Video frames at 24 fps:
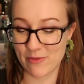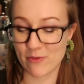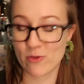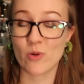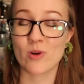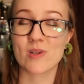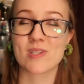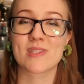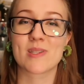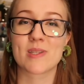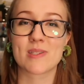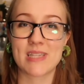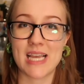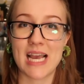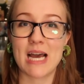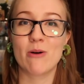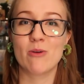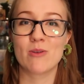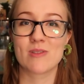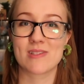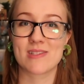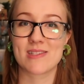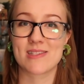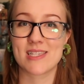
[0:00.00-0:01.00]
Of course the
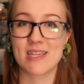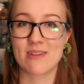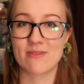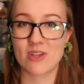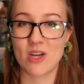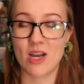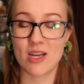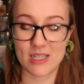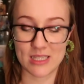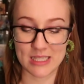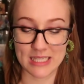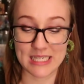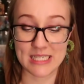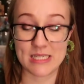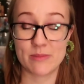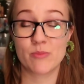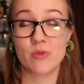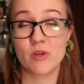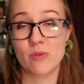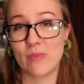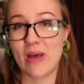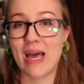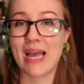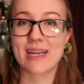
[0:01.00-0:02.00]
towels and stuff got cleaned and
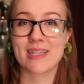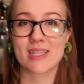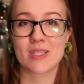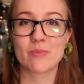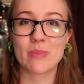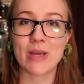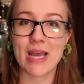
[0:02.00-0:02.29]
put back in the